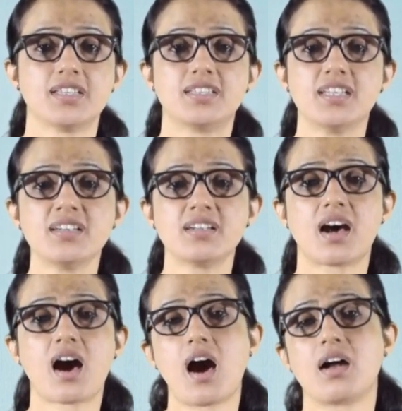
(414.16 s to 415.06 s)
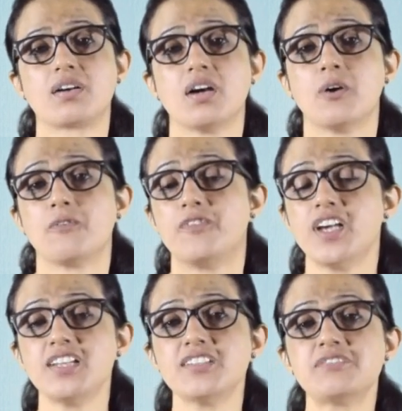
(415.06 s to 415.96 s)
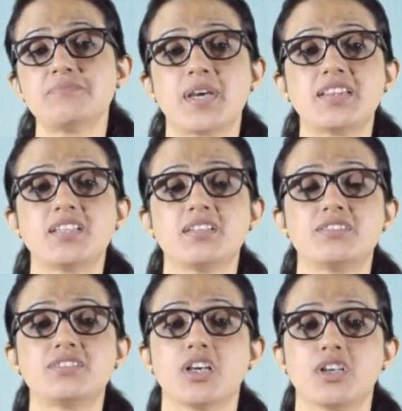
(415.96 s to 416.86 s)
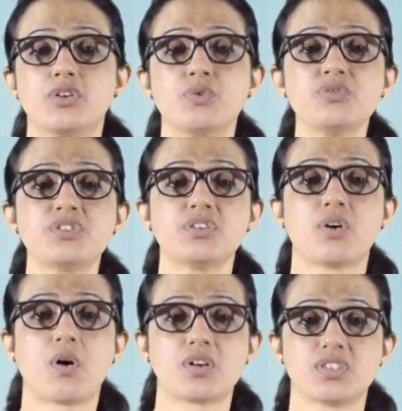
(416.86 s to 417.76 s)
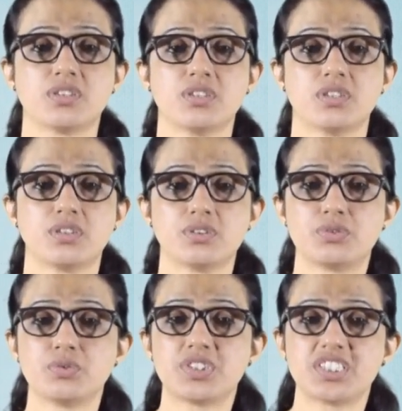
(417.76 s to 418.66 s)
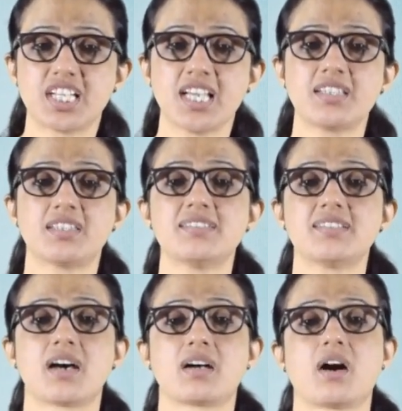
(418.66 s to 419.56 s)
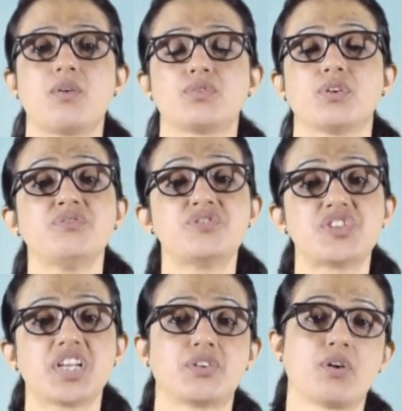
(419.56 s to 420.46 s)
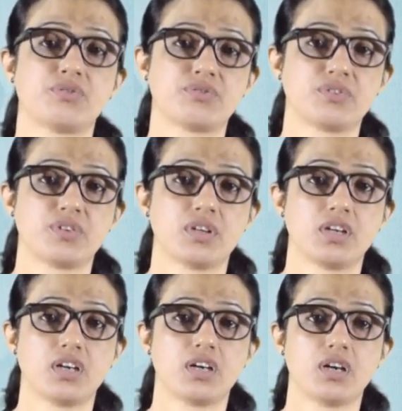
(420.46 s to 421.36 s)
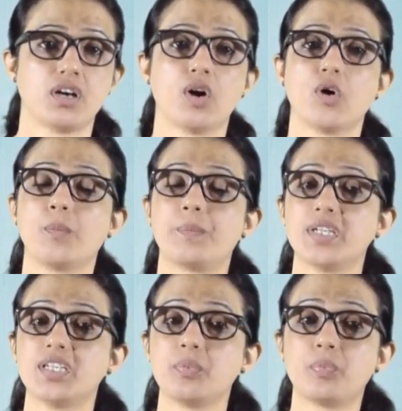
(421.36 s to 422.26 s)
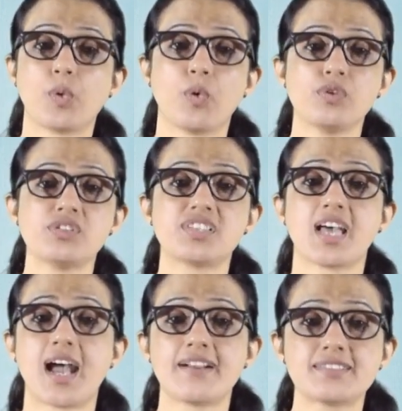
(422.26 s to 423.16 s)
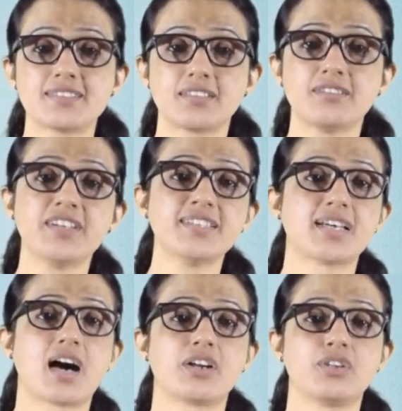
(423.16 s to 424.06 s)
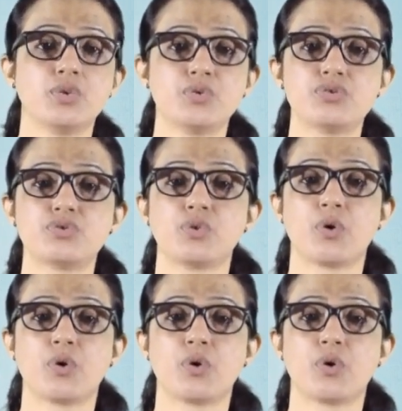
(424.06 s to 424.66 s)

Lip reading: There are various methods used in order to take this account of trade-off. Opinion polls and surveys are used to